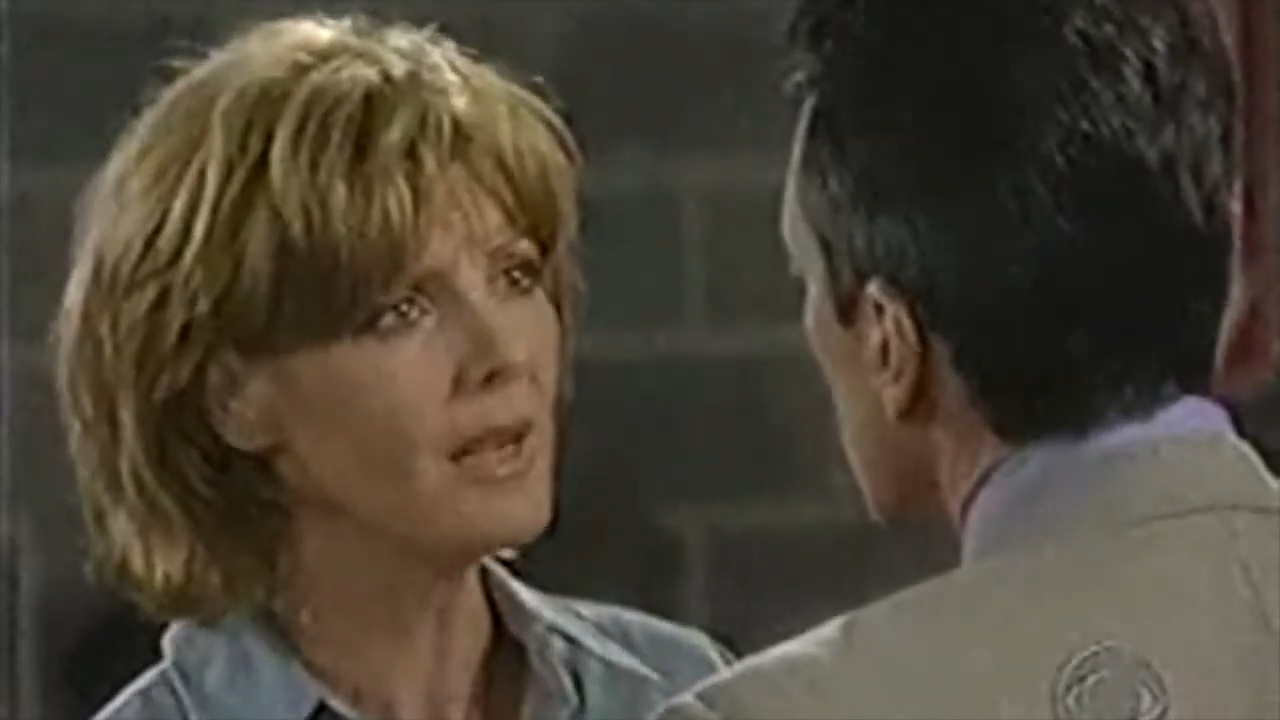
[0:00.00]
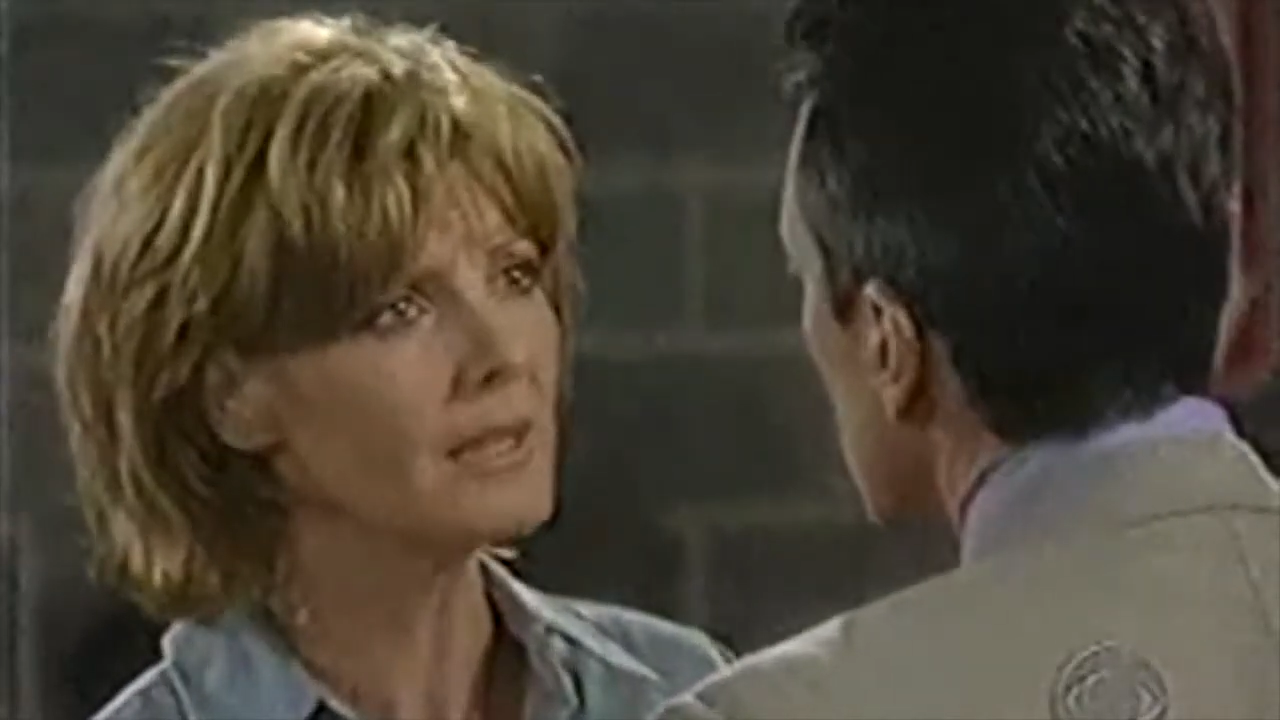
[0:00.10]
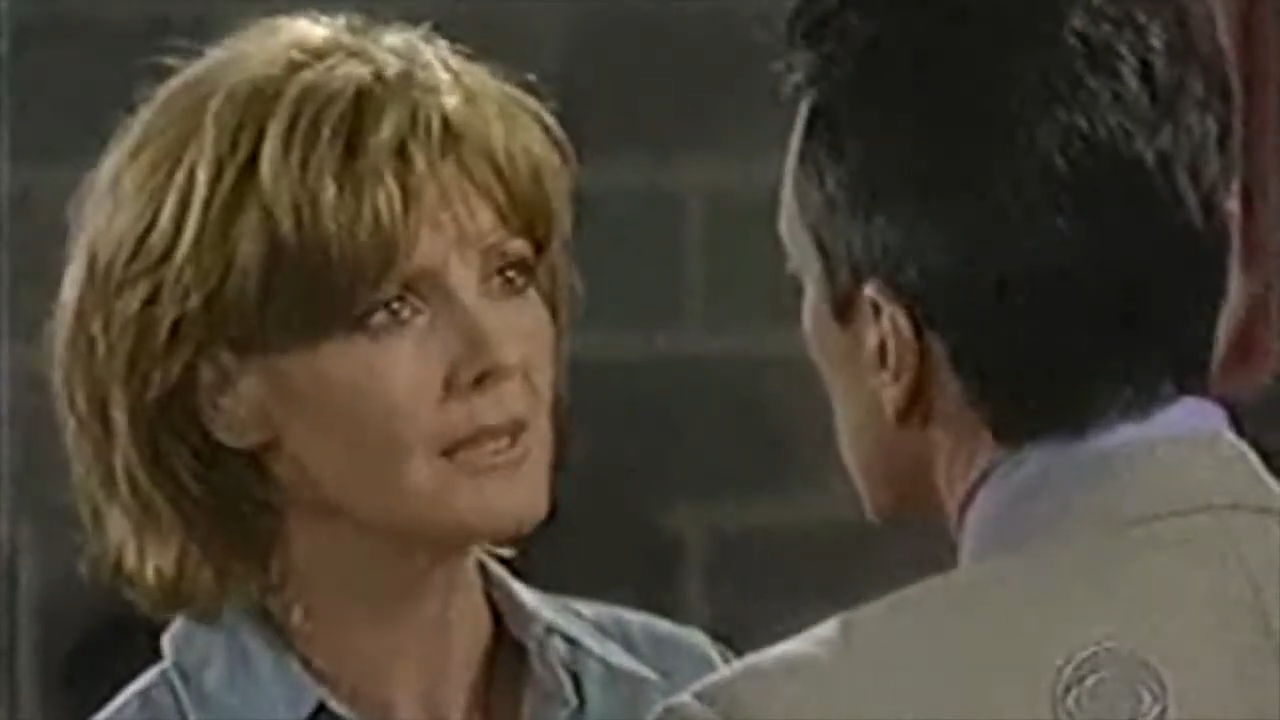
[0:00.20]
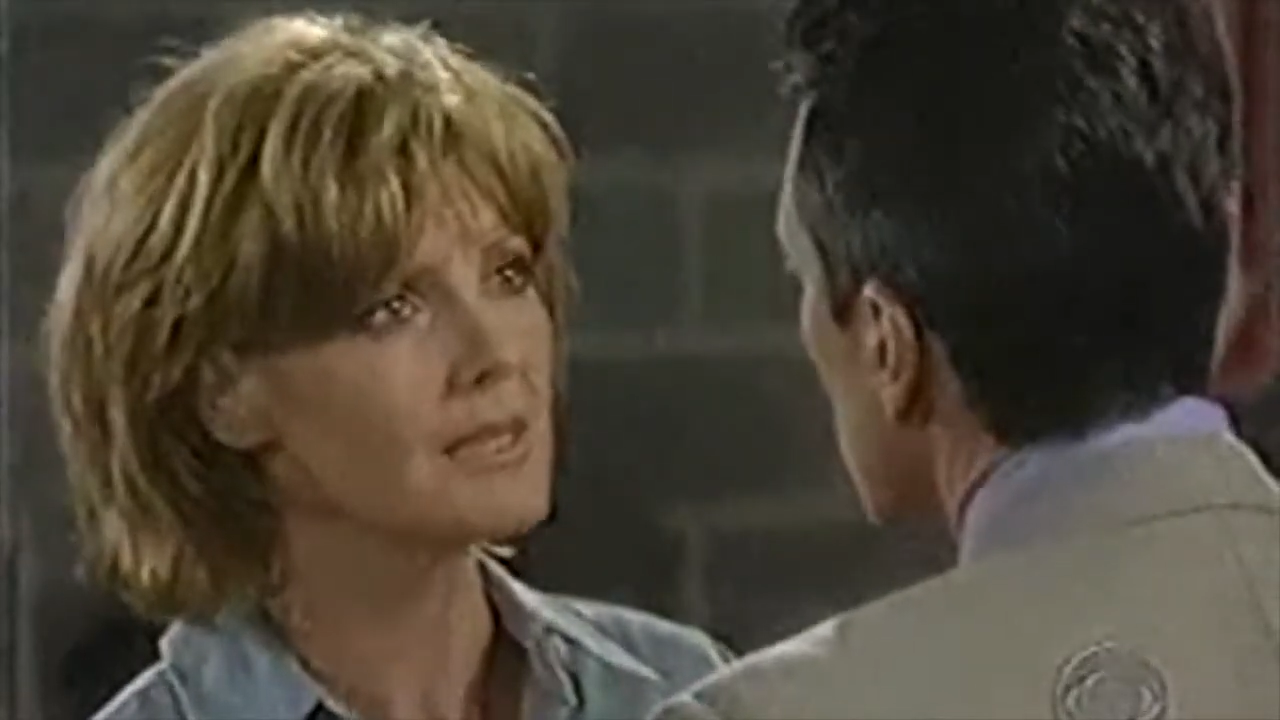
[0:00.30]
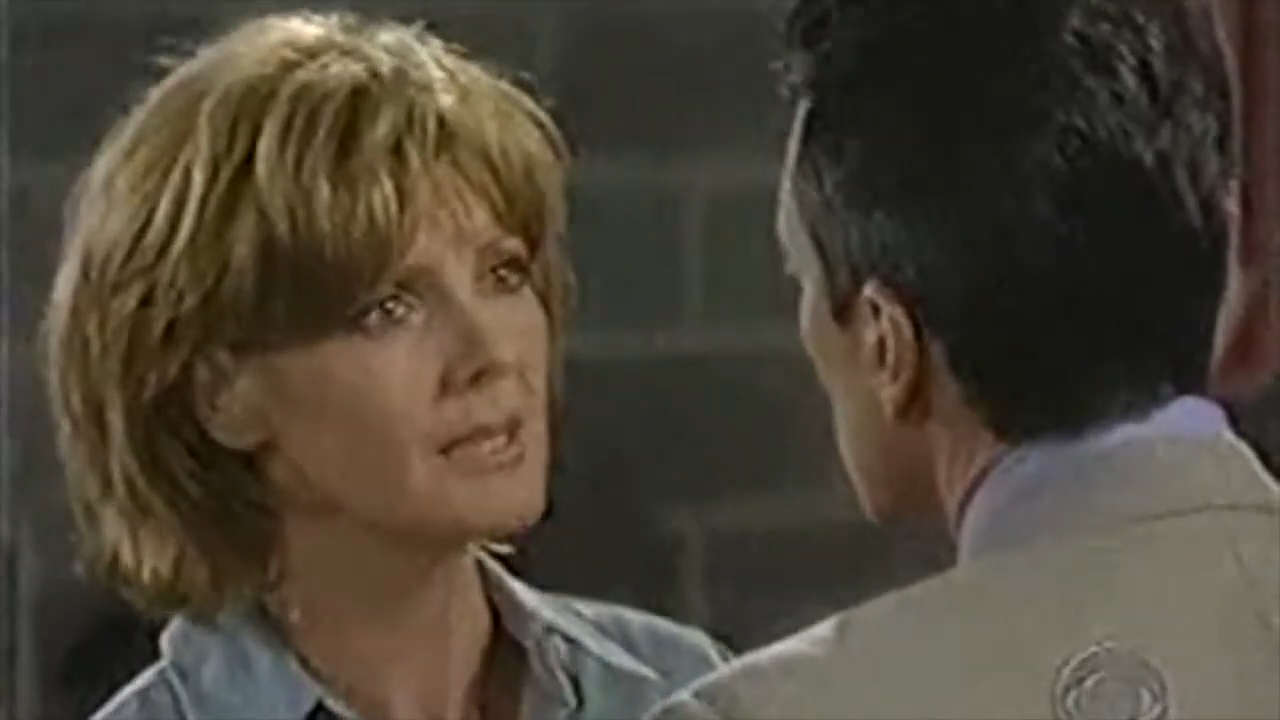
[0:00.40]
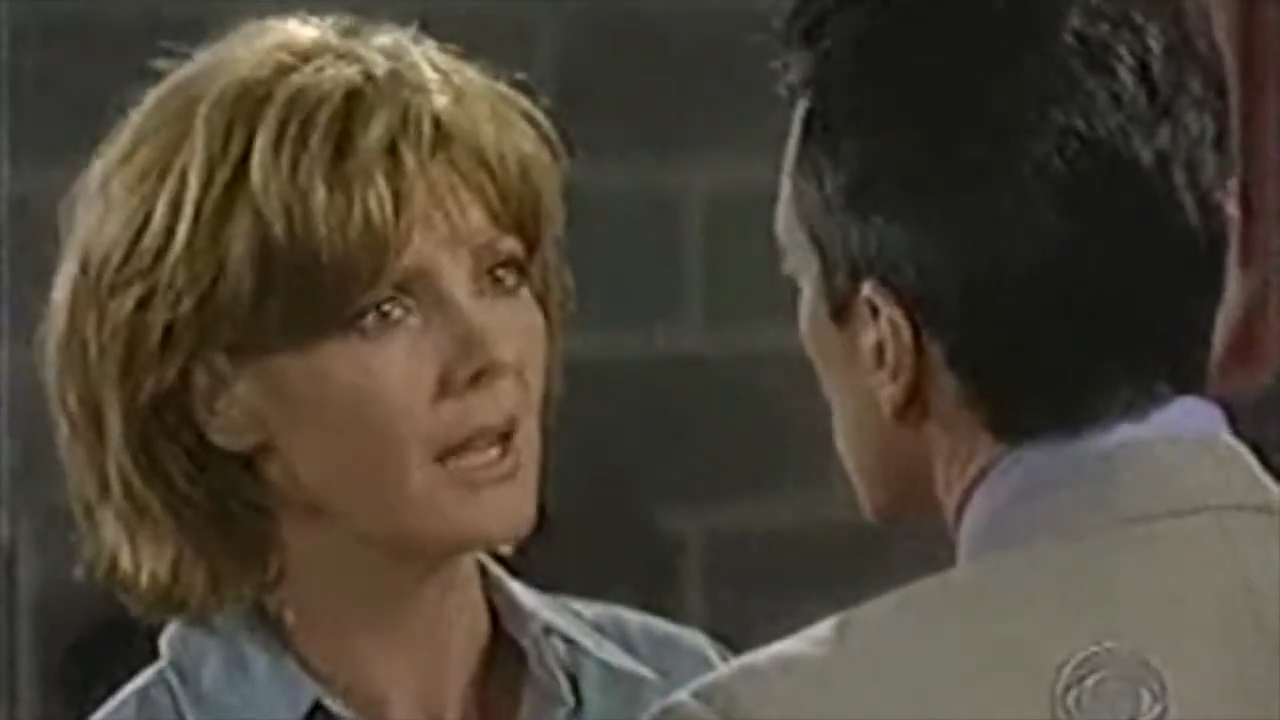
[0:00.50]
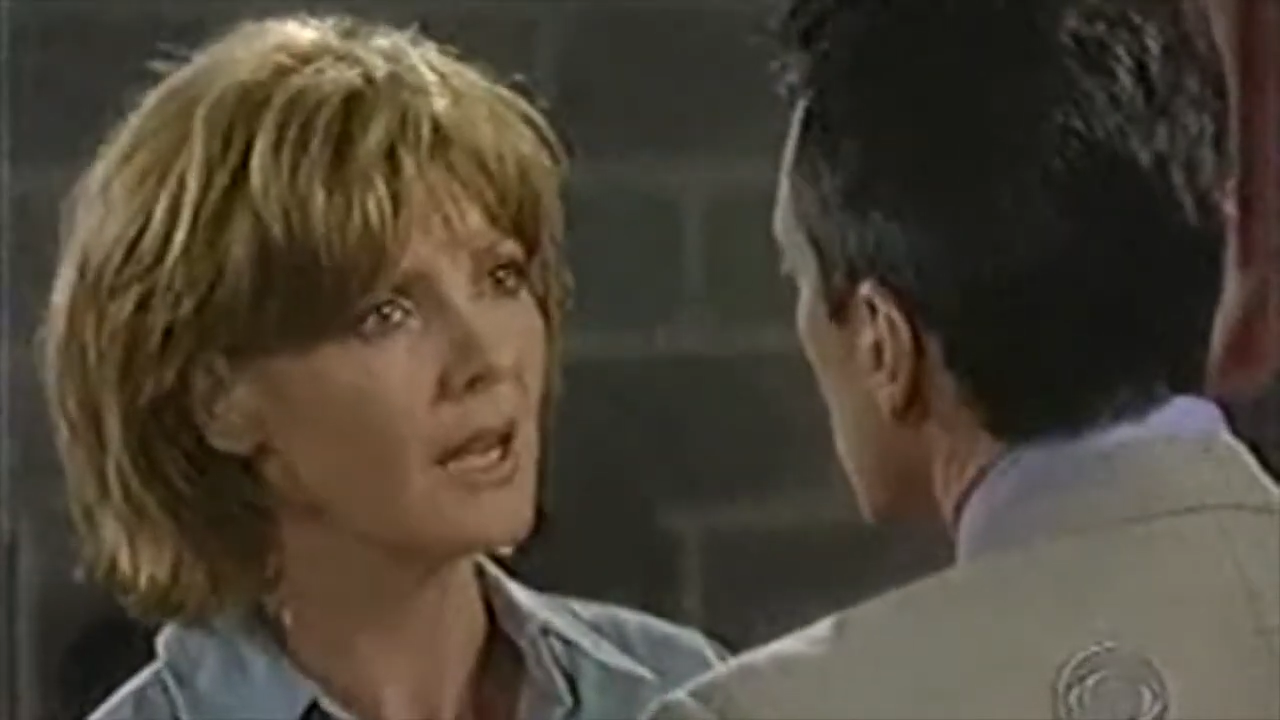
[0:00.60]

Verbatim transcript: months,